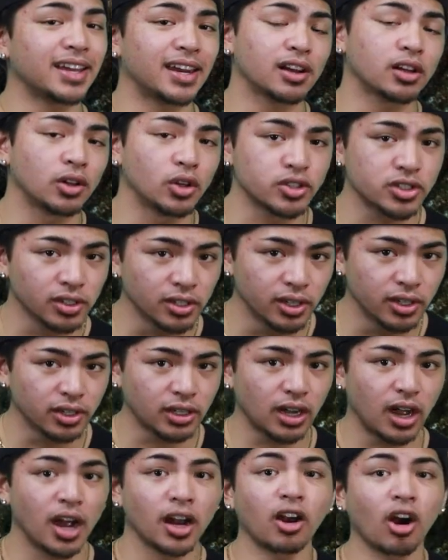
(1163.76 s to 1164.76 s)
to get a closer
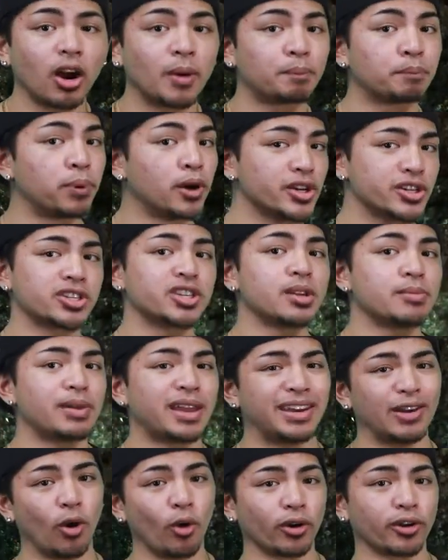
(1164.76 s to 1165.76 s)
look, a guard pushed
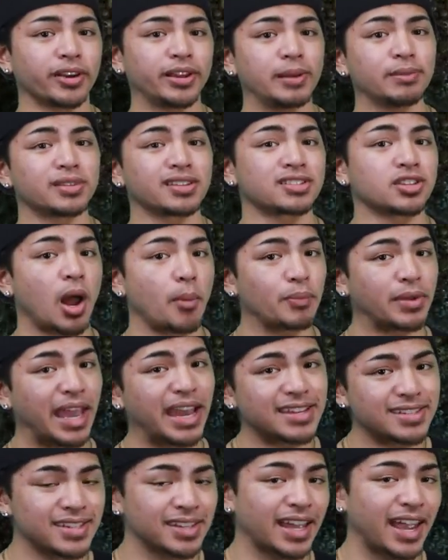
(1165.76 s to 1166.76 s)
him and ordered him to stop
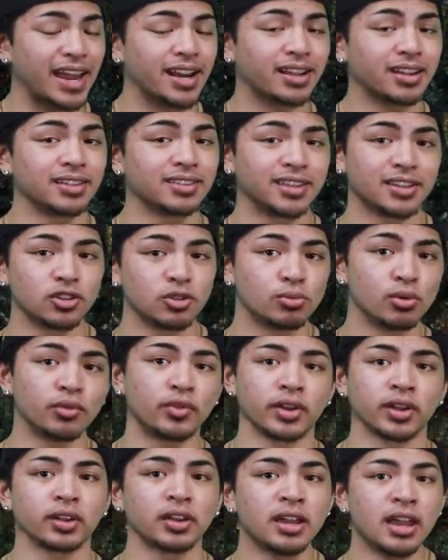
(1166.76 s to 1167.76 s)
gazing and continue
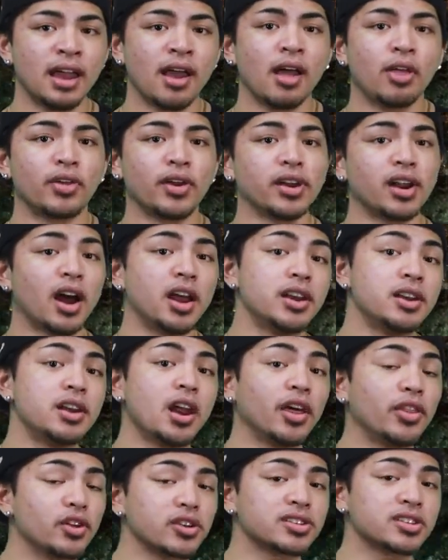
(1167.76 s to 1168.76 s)
moving. Then
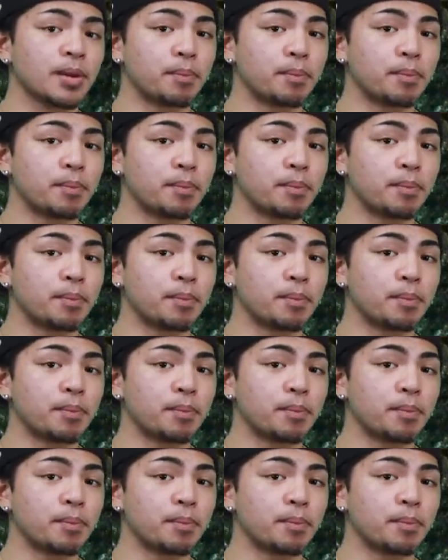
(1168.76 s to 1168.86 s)
another